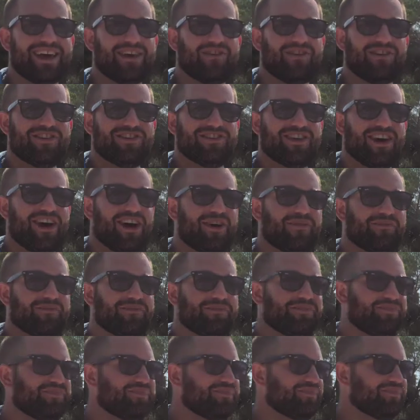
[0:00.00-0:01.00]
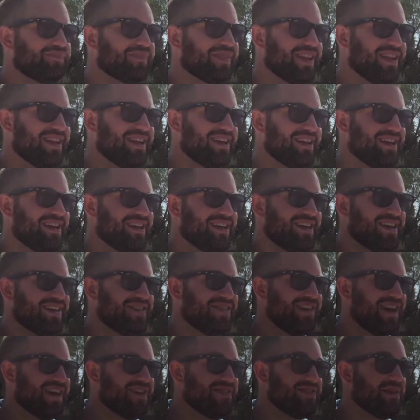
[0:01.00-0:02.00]
that was
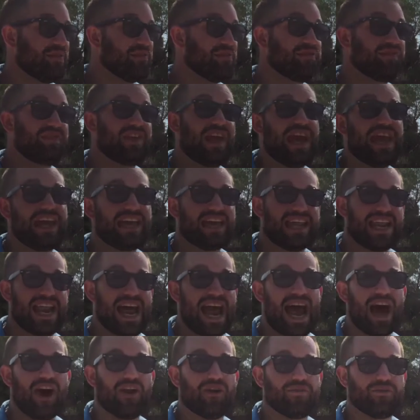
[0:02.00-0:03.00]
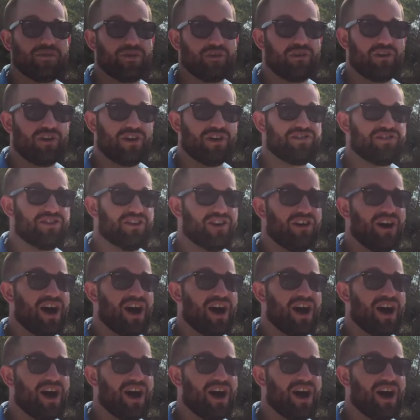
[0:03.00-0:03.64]
that was taken out of the religion.